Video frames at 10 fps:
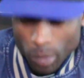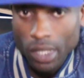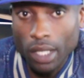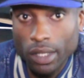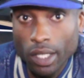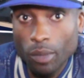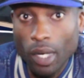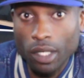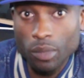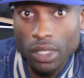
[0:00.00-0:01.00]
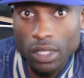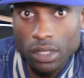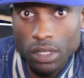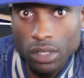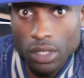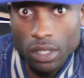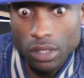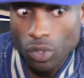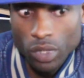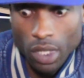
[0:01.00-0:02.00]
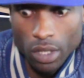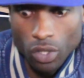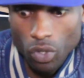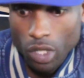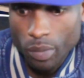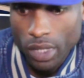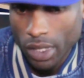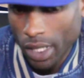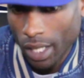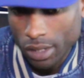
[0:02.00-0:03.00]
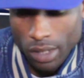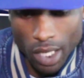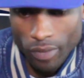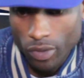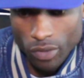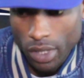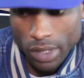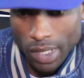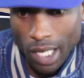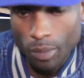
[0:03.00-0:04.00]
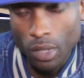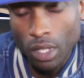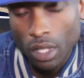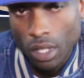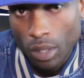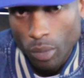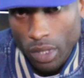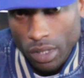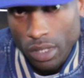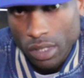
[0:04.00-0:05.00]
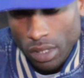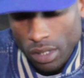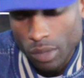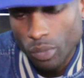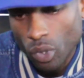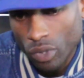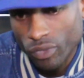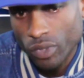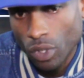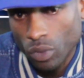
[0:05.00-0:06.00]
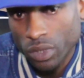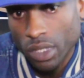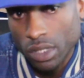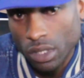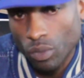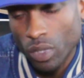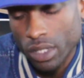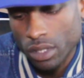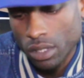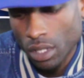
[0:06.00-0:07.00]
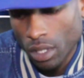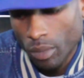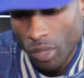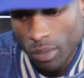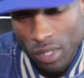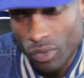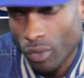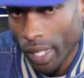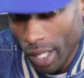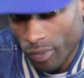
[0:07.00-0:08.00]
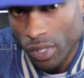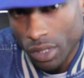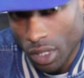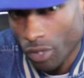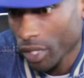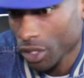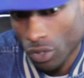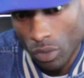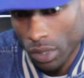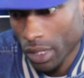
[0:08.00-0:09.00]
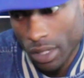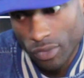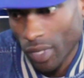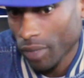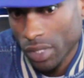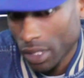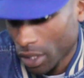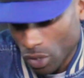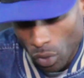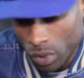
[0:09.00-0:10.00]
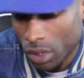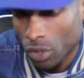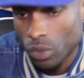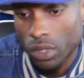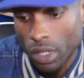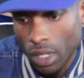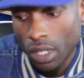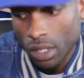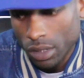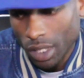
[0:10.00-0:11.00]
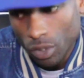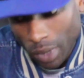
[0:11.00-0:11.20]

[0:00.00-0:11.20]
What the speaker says: may not care about it because they're so young and caught up in the chaos and they're having a good time. But it's important for the OGs and the ones maybe even right after your generation or niggas 5-10 years older than you to tell